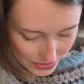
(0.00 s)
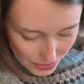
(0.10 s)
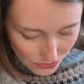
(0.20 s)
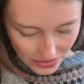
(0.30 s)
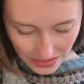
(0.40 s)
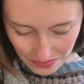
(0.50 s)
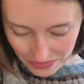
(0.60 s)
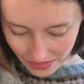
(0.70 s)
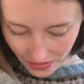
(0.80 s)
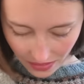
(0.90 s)
something
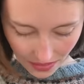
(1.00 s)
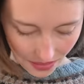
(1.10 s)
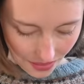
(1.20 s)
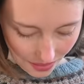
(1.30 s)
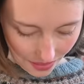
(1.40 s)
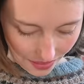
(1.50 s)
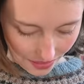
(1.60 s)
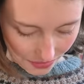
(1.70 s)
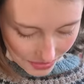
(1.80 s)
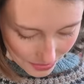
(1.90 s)
and
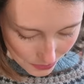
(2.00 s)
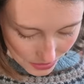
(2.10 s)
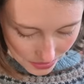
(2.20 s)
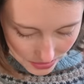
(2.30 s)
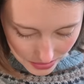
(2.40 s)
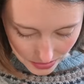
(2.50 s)
I think it will